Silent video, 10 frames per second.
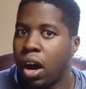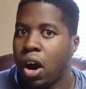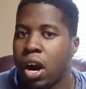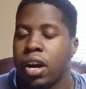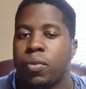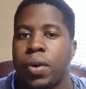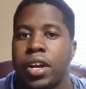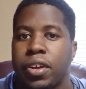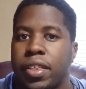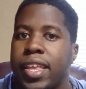are, where
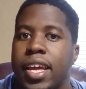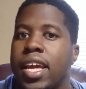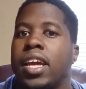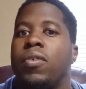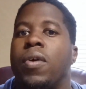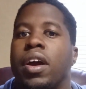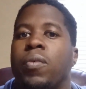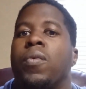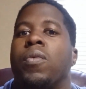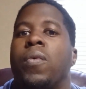you're thinking, what
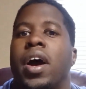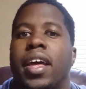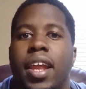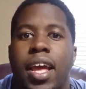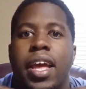what, what